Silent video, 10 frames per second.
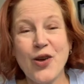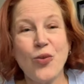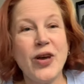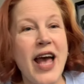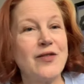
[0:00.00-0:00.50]

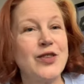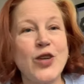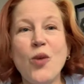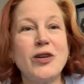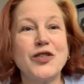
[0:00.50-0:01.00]
We have so
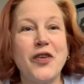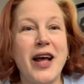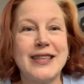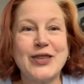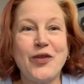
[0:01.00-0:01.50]
much
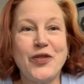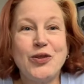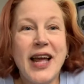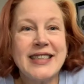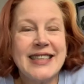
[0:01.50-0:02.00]
fun, so if you'd
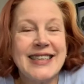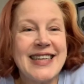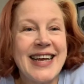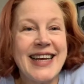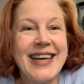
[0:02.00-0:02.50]
like to
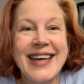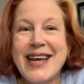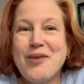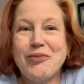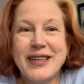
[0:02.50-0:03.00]
sing,
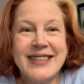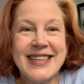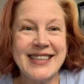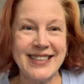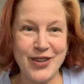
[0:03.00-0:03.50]
please
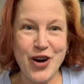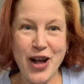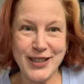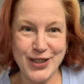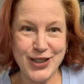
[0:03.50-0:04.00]
consider
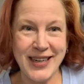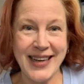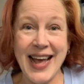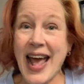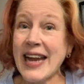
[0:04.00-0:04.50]

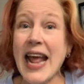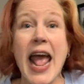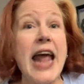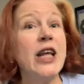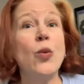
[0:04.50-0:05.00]
auditioning, and
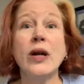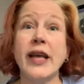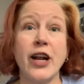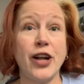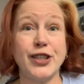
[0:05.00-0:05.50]
anyone
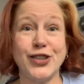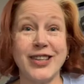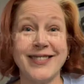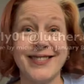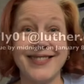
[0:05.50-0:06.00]
can audition.